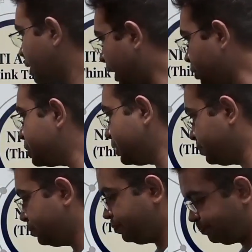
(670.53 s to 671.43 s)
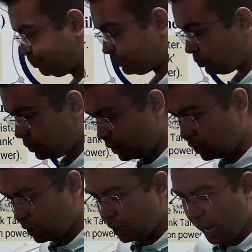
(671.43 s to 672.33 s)
Now see,
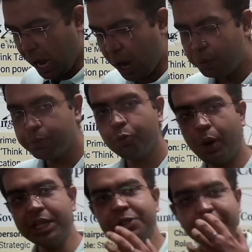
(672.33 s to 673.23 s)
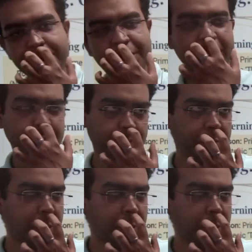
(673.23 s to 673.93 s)
what is federalism?